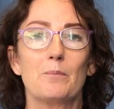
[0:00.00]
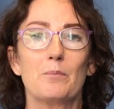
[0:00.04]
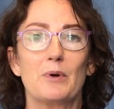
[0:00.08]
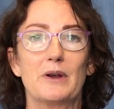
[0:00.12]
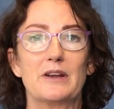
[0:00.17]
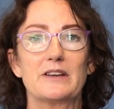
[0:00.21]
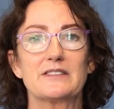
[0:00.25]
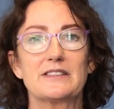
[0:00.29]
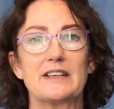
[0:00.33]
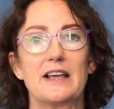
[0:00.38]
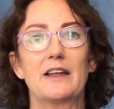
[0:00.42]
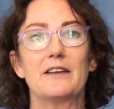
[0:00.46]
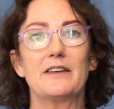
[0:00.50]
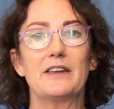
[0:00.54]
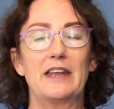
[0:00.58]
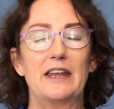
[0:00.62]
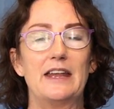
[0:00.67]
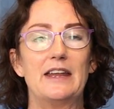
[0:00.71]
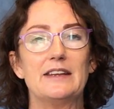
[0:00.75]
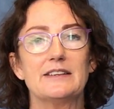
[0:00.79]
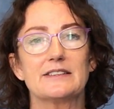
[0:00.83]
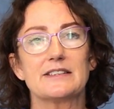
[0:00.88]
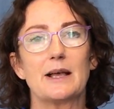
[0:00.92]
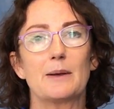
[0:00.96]
Brings our
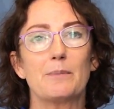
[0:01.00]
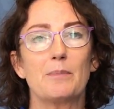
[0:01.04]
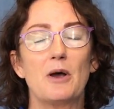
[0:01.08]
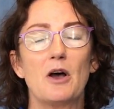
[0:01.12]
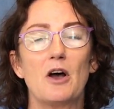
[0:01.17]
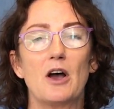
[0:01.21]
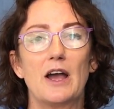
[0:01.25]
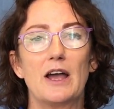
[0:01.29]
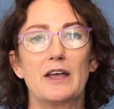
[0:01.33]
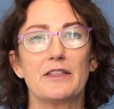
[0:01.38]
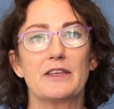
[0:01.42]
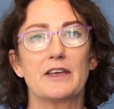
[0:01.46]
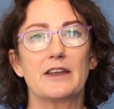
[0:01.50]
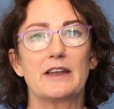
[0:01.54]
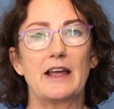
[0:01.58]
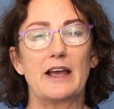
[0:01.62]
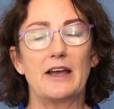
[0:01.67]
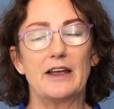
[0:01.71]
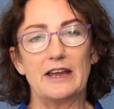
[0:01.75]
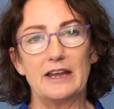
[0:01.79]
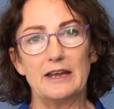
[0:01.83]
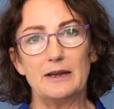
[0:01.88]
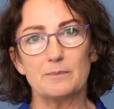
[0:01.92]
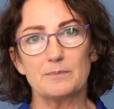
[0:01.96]
knees up higher than
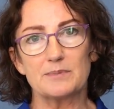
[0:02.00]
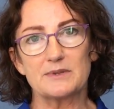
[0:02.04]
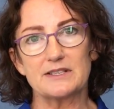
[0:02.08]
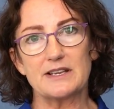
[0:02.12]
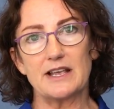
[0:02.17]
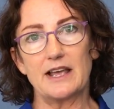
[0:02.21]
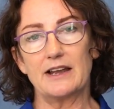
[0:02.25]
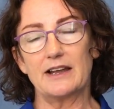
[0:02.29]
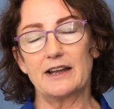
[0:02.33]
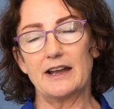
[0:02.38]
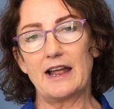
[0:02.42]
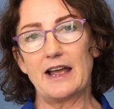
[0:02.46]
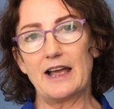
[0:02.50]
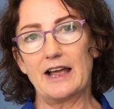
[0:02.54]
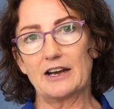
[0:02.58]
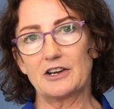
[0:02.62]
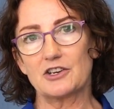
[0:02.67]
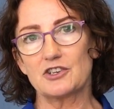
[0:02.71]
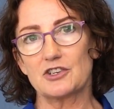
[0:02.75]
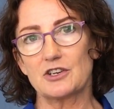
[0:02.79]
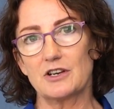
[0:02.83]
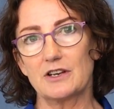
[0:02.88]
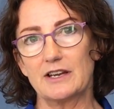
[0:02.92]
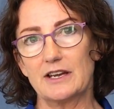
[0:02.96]
our hips, and it
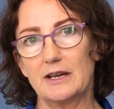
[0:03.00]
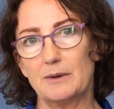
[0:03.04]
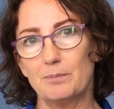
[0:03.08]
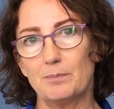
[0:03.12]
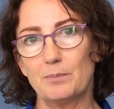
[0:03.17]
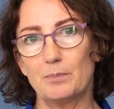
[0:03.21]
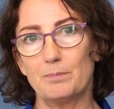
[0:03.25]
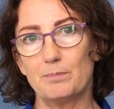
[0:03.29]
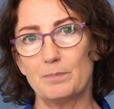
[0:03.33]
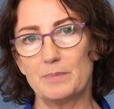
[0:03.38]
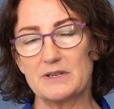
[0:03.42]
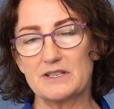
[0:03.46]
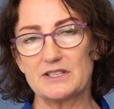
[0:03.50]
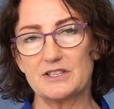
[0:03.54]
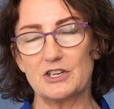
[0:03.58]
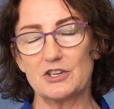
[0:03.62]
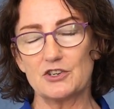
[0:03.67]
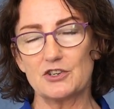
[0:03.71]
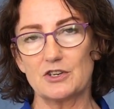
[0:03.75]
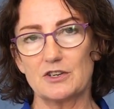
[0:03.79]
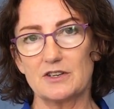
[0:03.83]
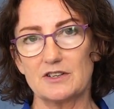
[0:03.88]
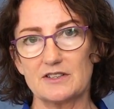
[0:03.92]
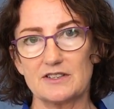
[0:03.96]
actually
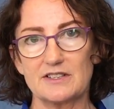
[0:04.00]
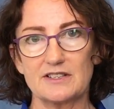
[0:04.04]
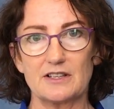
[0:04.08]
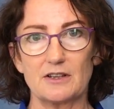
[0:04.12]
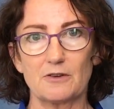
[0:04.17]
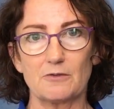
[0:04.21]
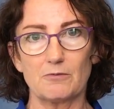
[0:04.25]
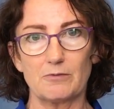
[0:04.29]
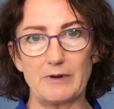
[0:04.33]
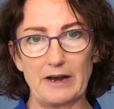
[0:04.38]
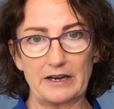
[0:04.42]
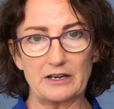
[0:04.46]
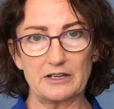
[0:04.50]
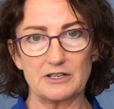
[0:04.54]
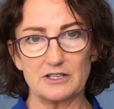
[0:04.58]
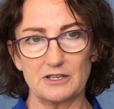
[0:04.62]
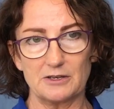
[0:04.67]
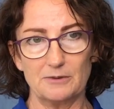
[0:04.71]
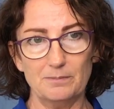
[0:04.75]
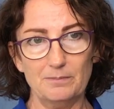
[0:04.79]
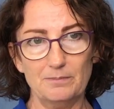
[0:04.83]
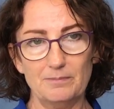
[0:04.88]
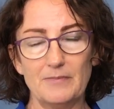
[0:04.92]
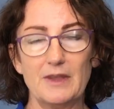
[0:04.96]
positions the
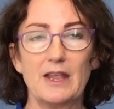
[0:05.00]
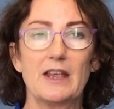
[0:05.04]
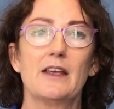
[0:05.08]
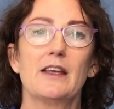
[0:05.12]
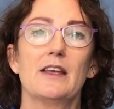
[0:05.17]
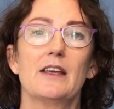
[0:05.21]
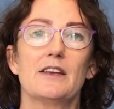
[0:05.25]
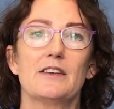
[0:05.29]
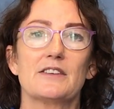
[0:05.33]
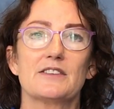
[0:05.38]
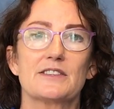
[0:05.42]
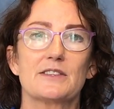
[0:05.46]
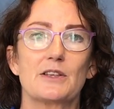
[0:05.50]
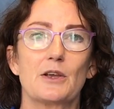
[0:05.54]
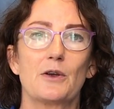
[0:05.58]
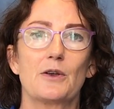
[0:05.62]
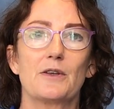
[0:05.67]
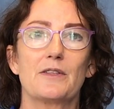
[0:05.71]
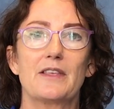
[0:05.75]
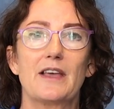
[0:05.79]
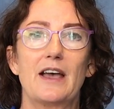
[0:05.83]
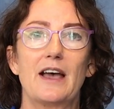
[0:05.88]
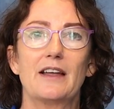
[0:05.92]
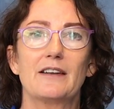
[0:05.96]
rectum
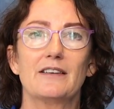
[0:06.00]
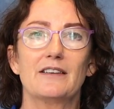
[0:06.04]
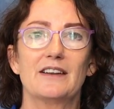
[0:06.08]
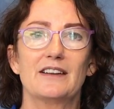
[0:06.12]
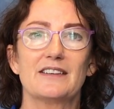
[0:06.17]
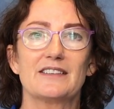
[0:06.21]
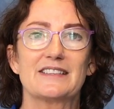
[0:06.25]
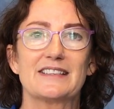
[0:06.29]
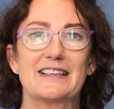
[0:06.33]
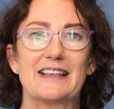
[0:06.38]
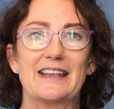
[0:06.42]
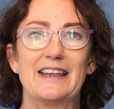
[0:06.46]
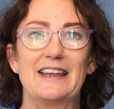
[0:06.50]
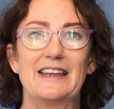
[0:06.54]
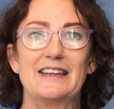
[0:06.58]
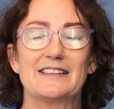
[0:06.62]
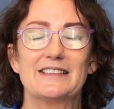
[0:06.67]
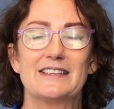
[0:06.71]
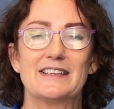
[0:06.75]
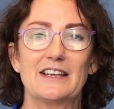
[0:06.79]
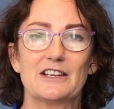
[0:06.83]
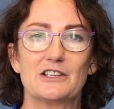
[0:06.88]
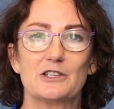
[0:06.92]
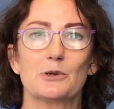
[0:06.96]
so that it's
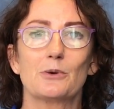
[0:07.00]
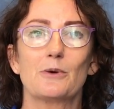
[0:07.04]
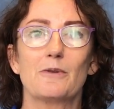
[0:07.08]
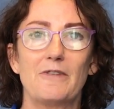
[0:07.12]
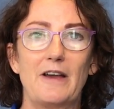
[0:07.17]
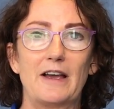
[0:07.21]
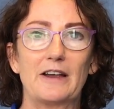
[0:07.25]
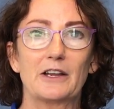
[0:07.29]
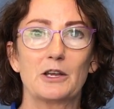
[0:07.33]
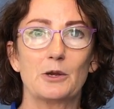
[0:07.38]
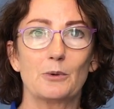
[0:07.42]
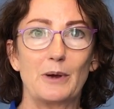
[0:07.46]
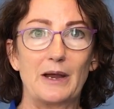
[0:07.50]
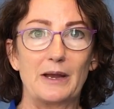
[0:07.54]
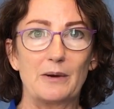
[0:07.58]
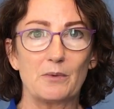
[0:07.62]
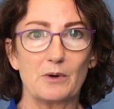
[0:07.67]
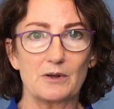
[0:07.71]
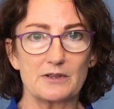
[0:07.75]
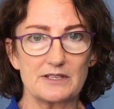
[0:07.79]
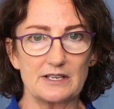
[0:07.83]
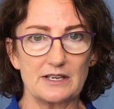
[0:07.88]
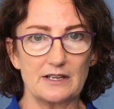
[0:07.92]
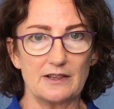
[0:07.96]
easier to evacuate
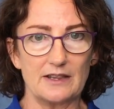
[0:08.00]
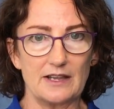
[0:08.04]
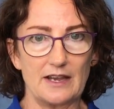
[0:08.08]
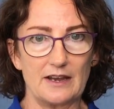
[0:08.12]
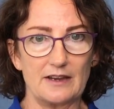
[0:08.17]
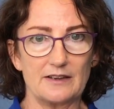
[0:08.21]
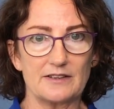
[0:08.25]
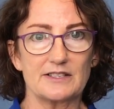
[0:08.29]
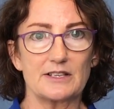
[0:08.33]
what's in there.